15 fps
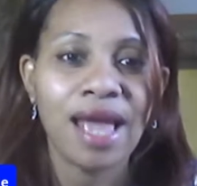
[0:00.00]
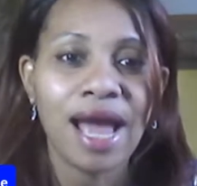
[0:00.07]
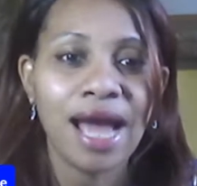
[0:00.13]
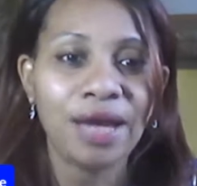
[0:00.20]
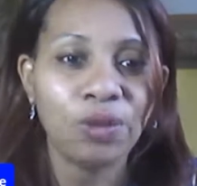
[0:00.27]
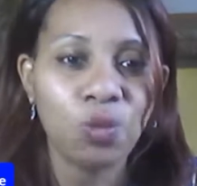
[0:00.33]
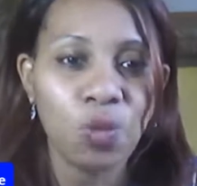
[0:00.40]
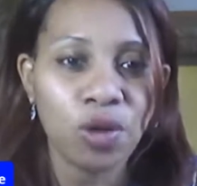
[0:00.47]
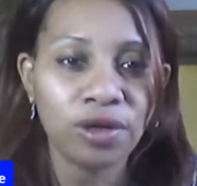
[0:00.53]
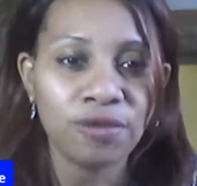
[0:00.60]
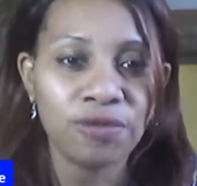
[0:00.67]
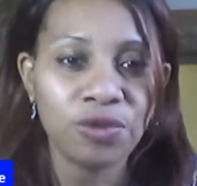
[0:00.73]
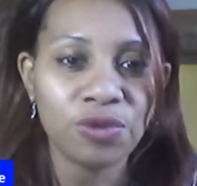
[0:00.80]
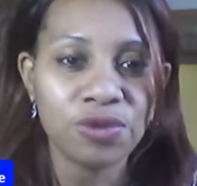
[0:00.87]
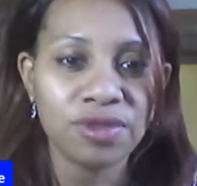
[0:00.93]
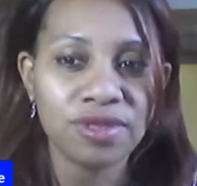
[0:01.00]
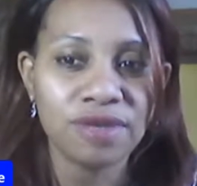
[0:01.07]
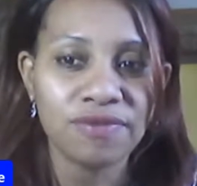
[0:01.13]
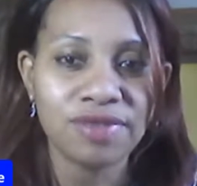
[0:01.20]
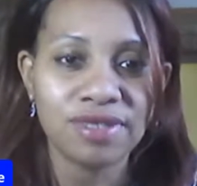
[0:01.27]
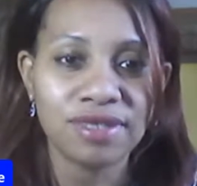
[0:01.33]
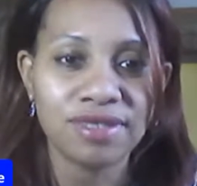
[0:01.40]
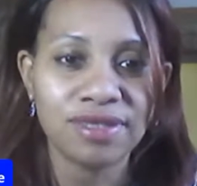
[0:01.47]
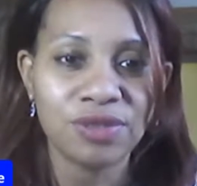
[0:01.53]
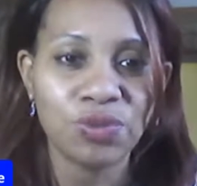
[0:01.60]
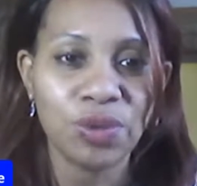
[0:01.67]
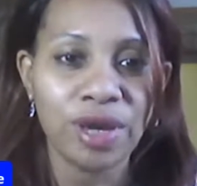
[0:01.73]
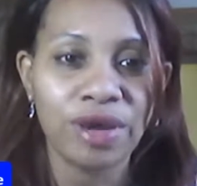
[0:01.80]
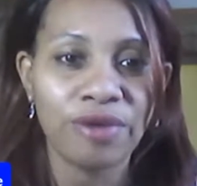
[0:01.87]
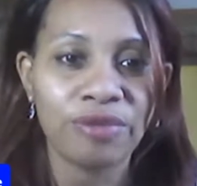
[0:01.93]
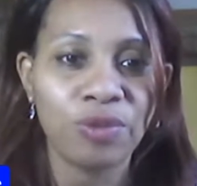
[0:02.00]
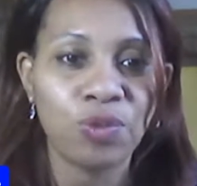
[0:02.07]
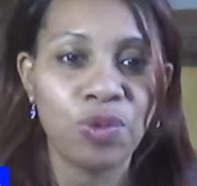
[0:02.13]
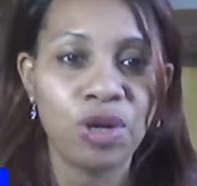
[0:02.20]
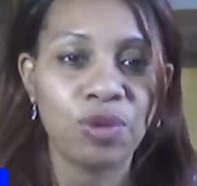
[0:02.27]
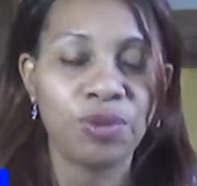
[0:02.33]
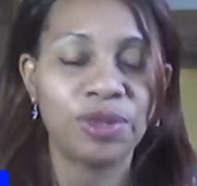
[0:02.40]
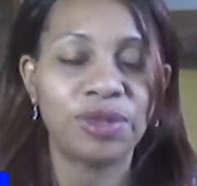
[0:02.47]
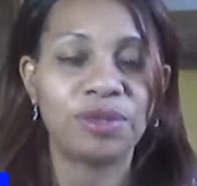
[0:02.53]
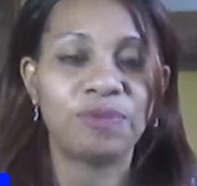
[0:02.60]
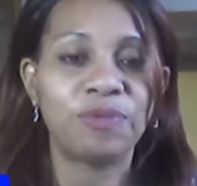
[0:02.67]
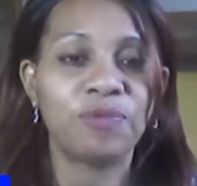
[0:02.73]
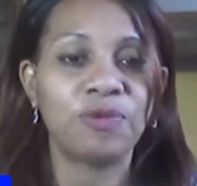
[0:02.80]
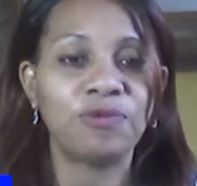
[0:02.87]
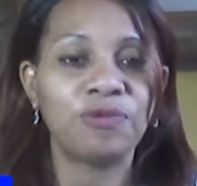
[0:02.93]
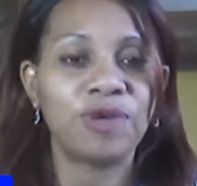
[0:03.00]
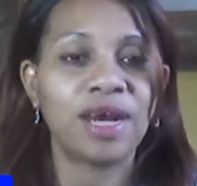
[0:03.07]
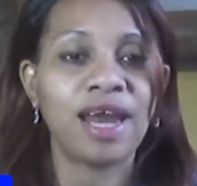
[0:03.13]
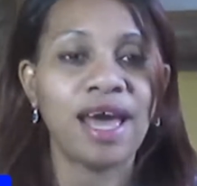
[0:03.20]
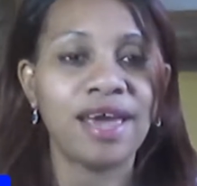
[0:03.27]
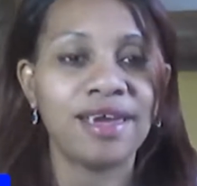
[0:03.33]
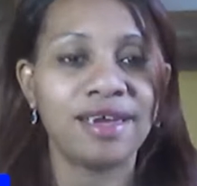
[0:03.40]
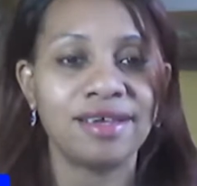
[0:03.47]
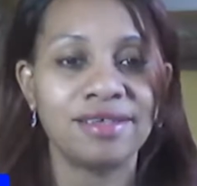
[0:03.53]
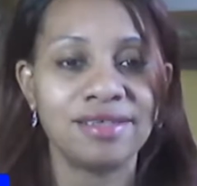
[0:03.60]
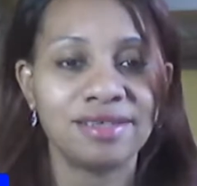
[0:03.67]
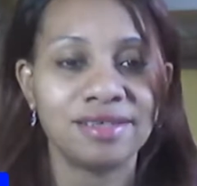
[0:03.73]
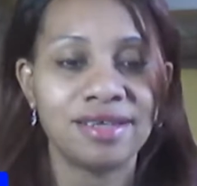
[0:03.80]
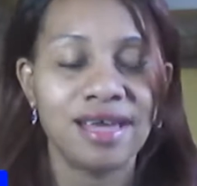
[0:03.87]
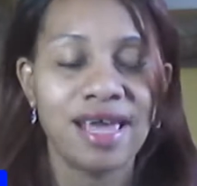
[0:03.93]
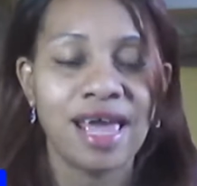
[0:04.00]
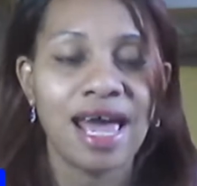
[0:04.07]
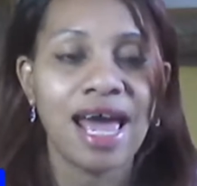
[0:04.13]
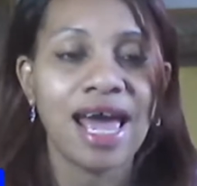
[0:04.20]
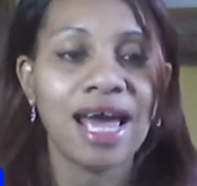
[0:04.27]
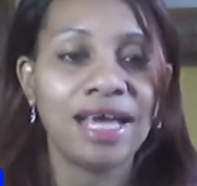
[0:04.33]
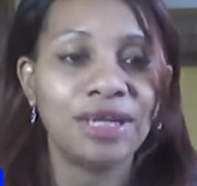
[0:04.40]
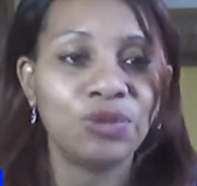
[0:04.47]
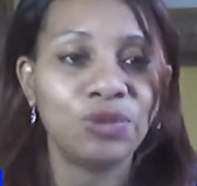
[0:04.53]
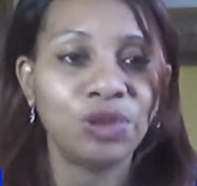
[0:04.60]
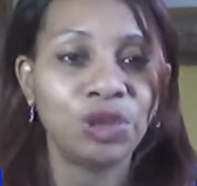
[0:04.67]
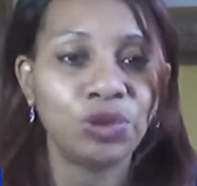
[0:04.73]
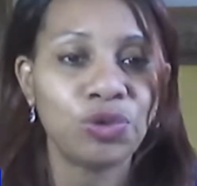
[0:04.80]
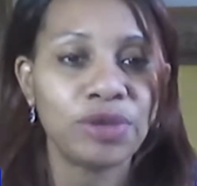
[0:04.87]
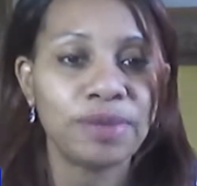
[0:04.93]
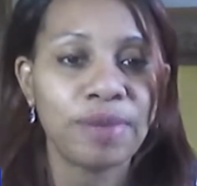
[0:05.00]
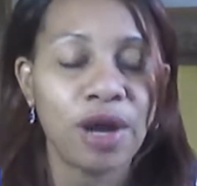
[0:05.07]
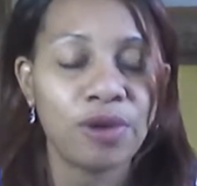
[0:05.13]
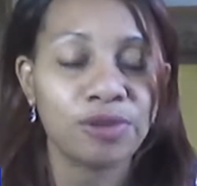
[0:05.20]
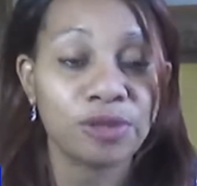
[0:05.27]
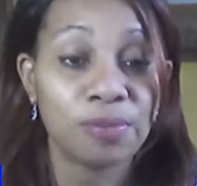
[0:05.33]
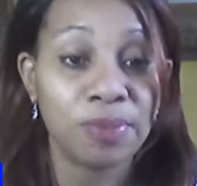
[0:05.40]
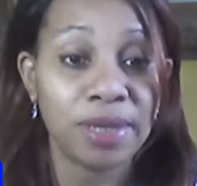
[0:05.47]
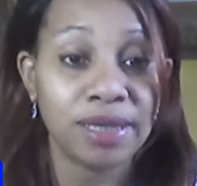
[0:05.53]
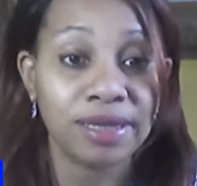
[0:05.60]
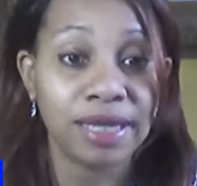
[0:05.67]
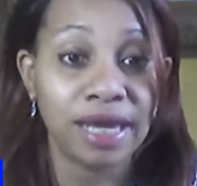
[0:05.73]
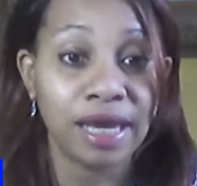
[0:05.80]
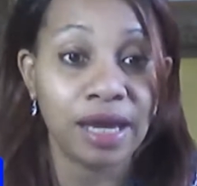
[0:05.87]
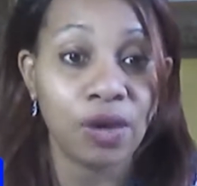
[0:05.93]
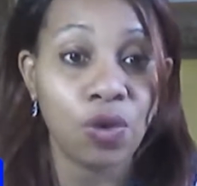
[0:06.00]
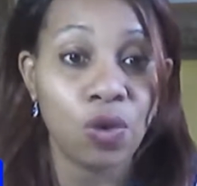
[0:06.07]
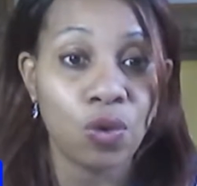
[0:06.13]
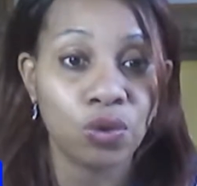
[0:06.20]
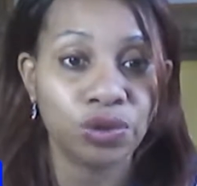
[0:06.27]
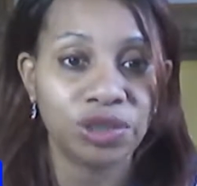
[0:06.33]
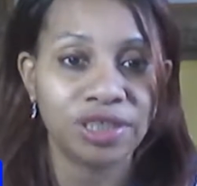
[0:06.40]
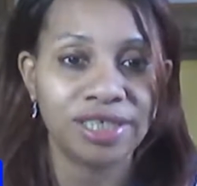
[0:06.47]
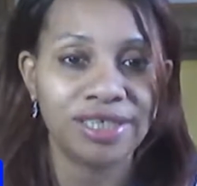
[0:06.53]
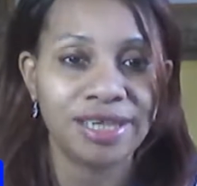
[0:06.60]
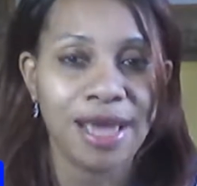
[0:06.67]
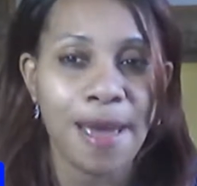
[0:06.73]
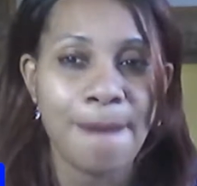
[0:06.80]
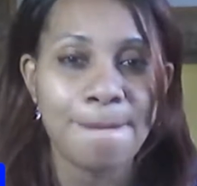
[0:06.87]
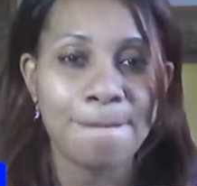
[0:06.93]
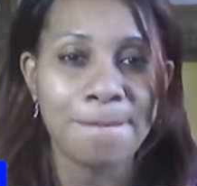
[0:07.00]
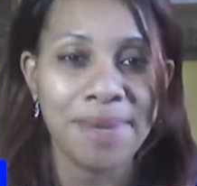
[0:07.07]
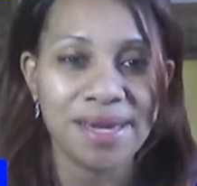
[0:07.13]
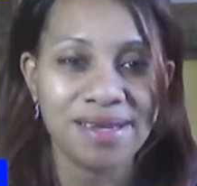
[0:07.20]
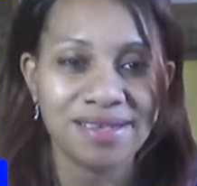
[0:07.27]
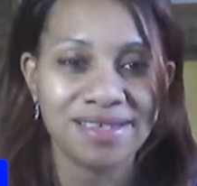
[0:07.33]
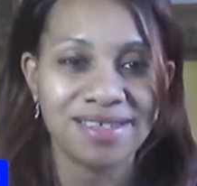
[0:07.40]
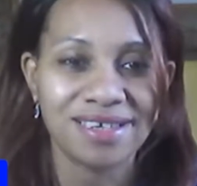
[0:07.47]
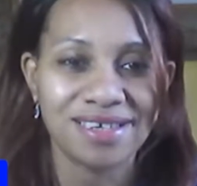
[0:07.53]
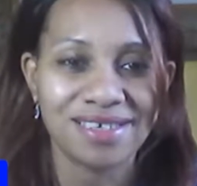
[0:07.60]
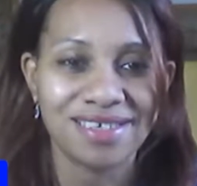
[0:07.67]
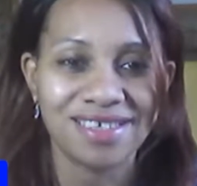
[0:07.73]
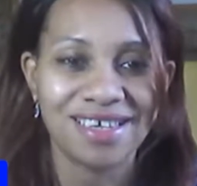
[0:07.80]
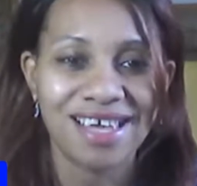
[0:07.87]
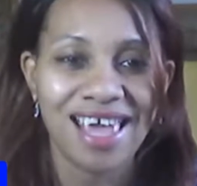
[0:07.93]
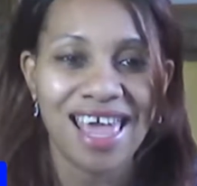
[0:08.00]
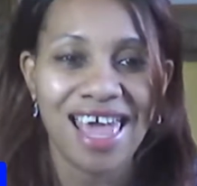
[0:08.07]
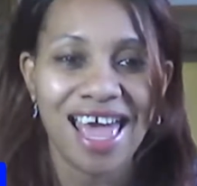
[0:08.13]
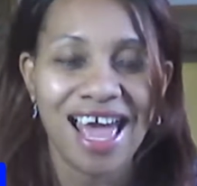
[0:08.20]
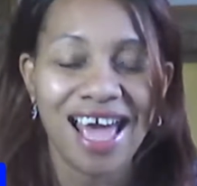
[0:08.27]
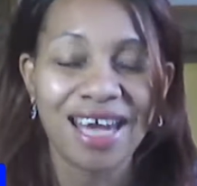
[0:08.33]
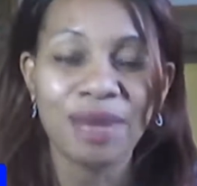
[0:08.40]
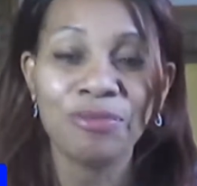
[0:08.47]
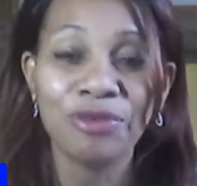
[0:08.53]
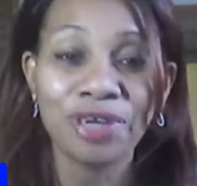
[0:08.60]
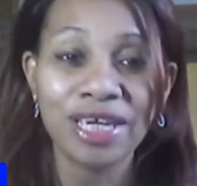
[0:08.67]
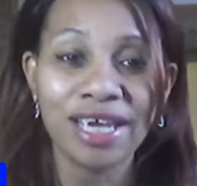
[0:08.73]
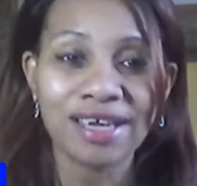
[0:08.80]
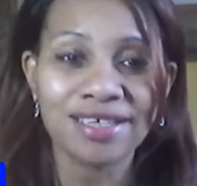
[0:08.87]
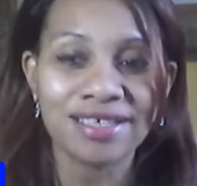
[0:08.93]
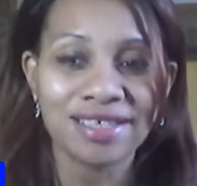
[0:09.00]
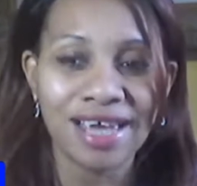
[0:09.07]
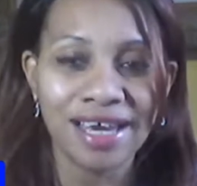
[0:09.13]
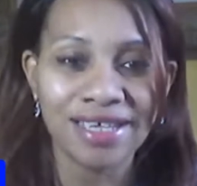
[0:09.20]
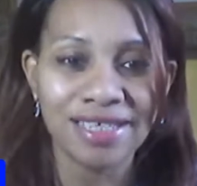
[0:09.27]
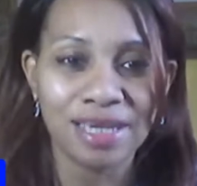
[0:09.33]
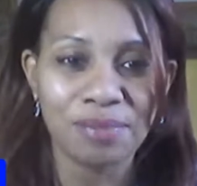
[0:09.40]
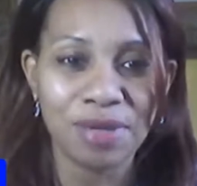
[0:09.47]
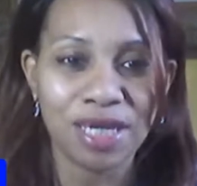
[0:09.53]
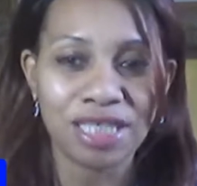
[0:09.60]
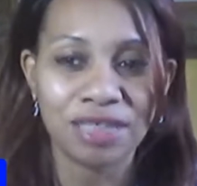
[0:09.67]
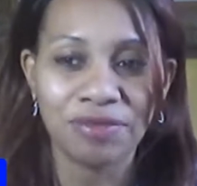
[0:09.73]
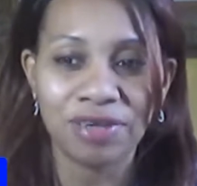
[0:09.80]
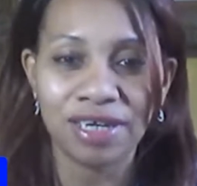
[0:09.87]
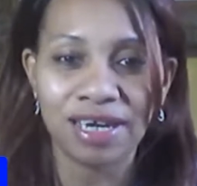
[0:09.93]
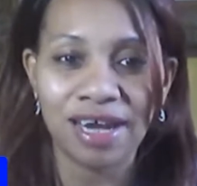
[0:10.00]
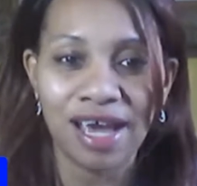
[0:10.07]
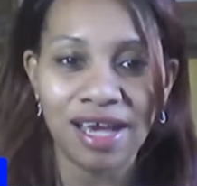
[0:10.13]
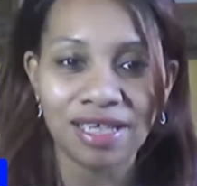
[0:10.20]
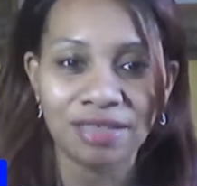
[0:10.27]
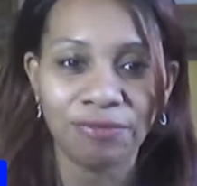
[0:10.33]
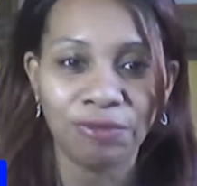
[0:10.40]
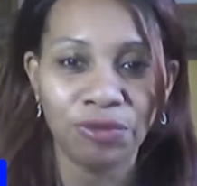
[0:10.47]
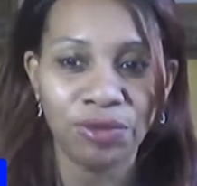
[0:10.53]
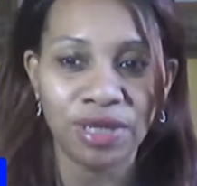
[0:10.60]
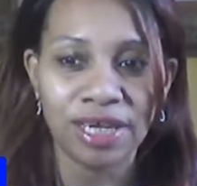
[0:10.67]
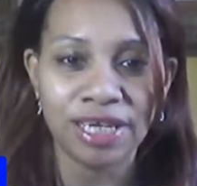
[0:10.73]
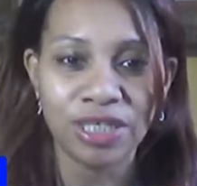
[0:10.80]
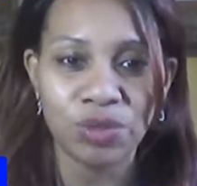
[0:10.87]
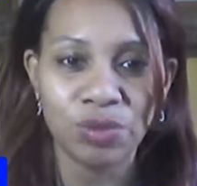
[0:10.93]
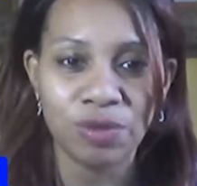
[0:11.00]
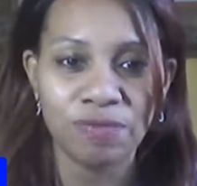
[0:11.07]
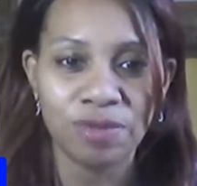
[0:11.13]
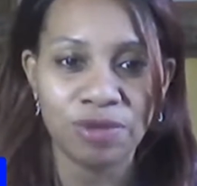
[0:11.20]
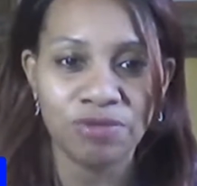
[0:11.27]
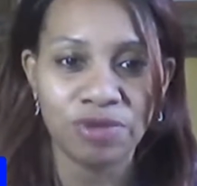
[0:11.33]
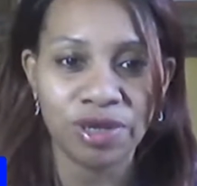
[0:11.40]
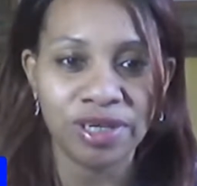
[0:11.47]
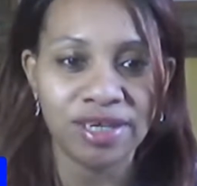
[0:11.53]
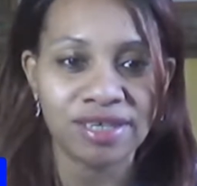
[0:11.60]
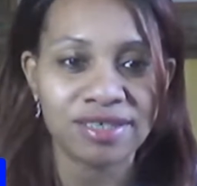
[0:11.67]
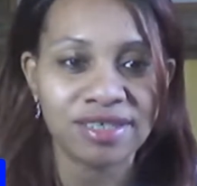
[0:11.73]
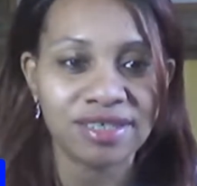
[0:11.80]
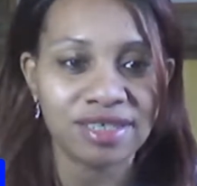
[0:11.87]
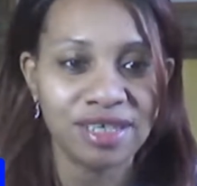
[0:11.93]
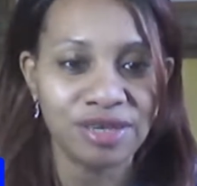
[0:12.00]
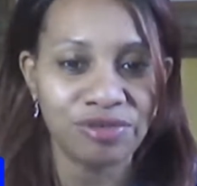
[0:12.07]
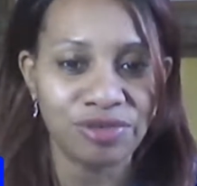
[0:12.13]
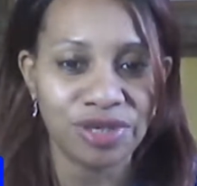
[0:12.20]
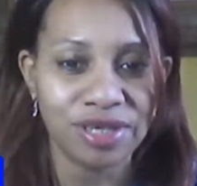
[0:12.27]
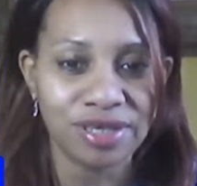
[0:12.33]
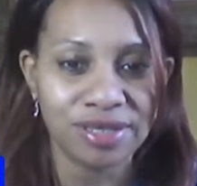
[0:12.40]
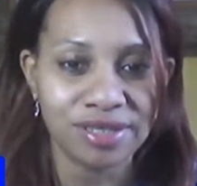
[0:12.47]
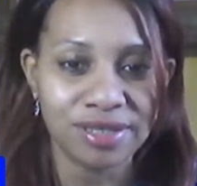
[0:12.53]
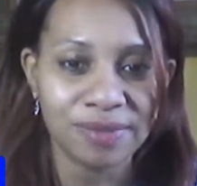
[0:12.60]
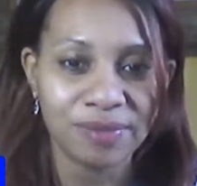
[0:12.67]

And one of those services is where we work with clients and we show them how to build their coaching business. And I'm really excited because for the last few days, we've been running a series.